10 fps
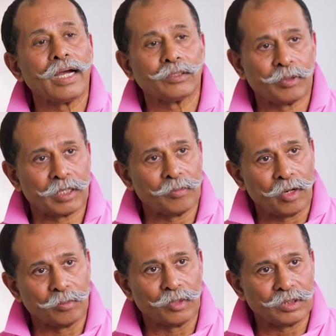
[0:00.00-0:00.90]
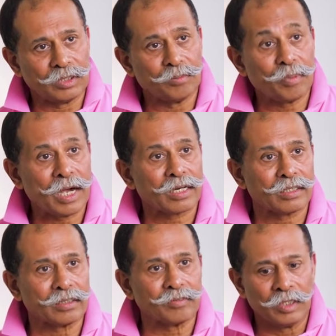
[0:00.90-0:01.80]
has become almost
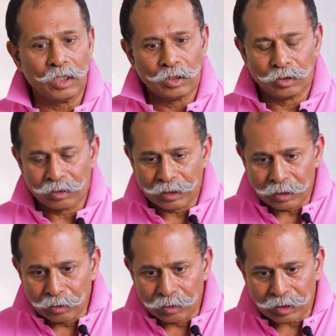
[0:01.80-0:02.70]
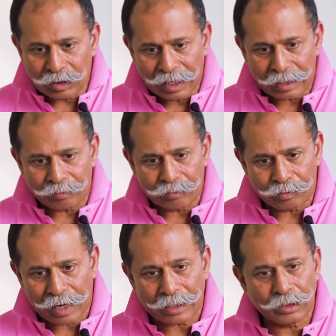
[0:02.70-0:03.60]
imperative to reduce that
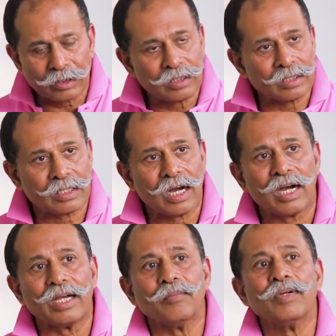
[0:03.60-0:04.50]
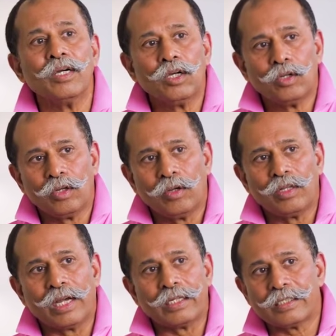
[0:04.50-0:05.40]
fractional time
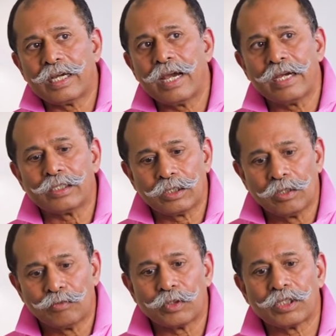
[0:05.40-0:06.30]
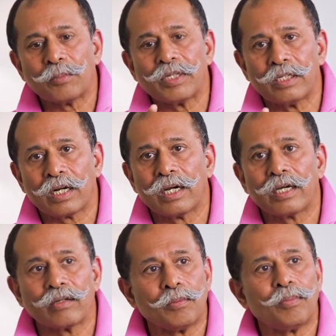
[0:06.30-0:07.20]
that it takes for somebody to
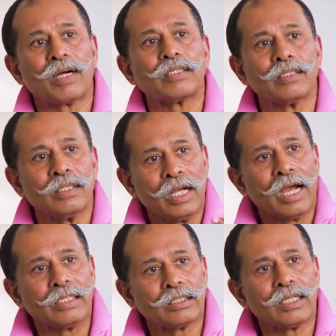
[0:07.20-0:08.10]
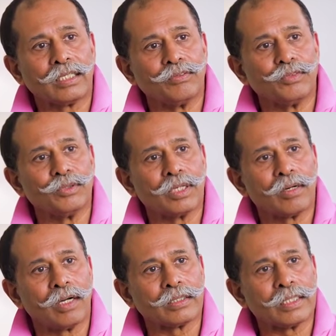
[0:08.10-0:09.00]
click on a button and start to view the
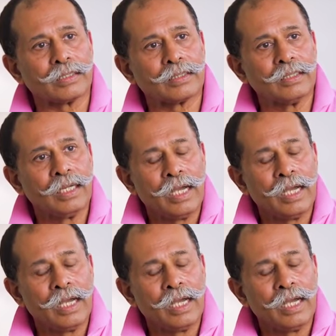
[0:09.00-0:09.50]
content.